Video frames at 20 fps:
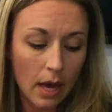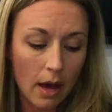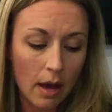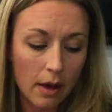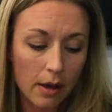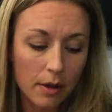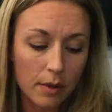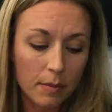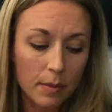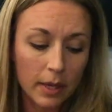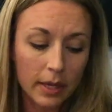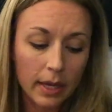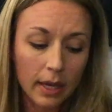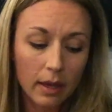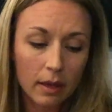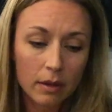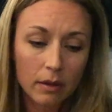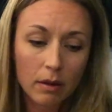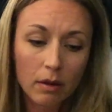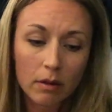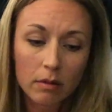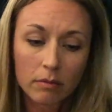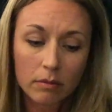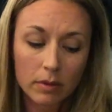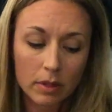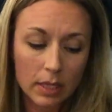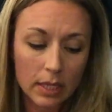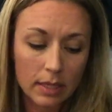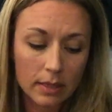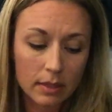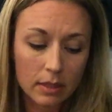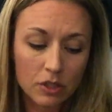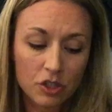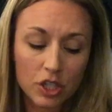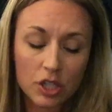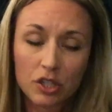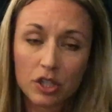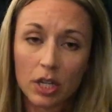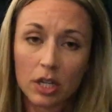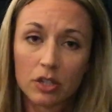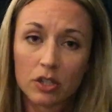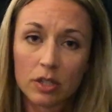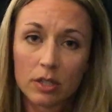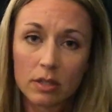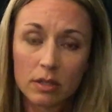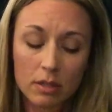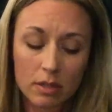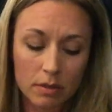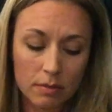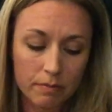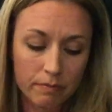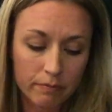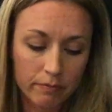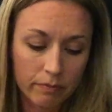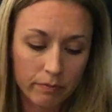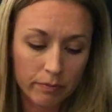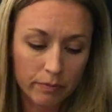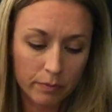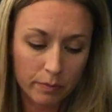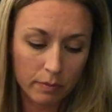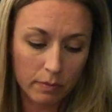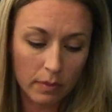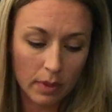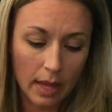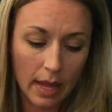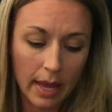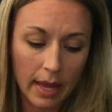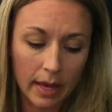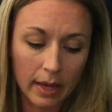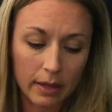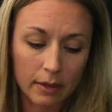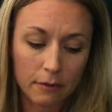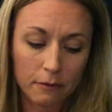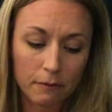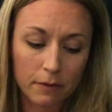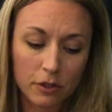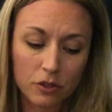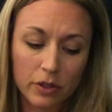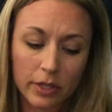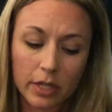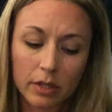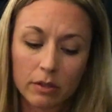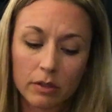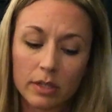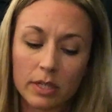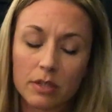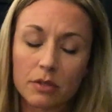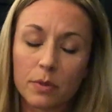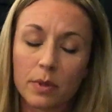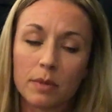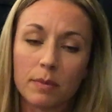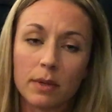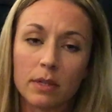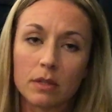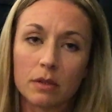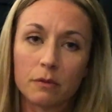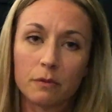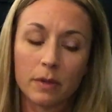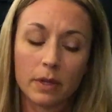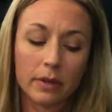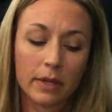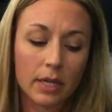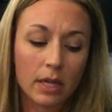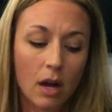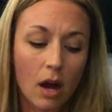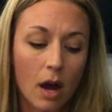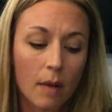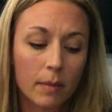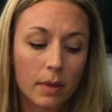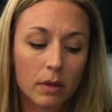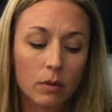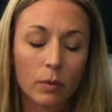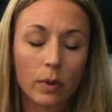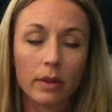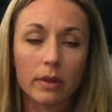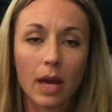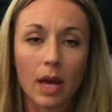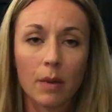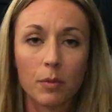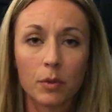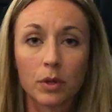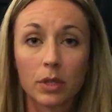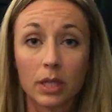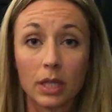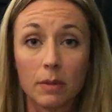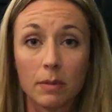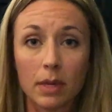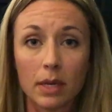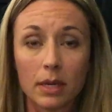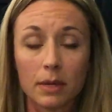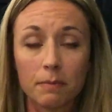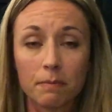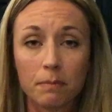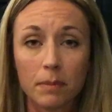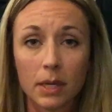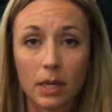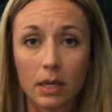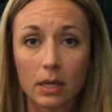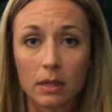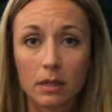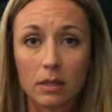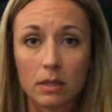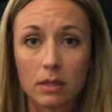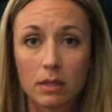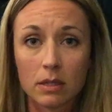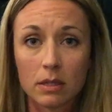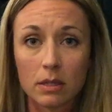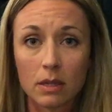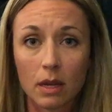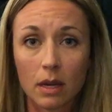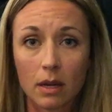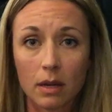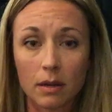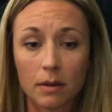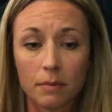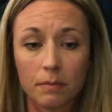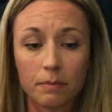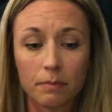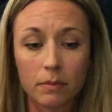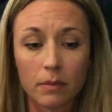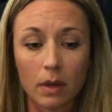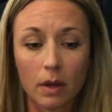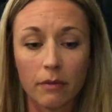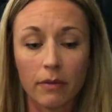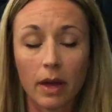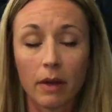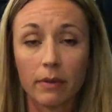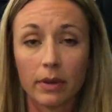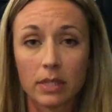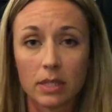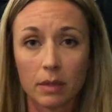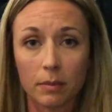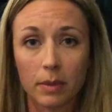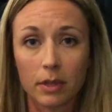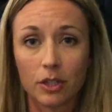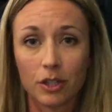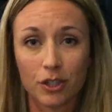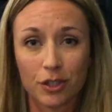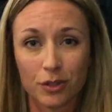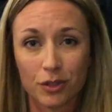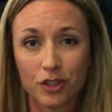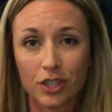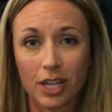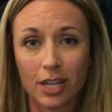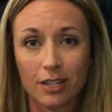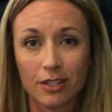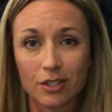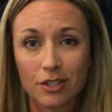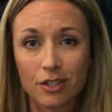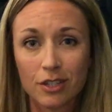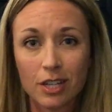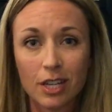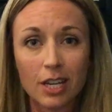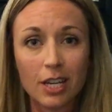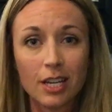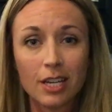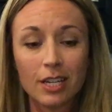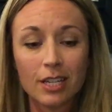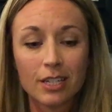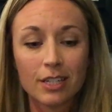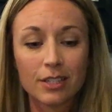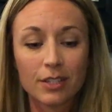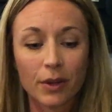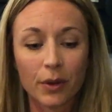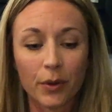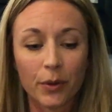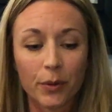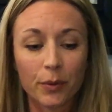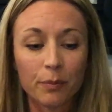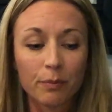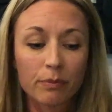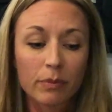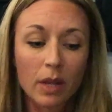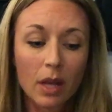Again, the ECG changes, and ventricular dysrhythmias are very common with hypokalemia because of that resting potential change. So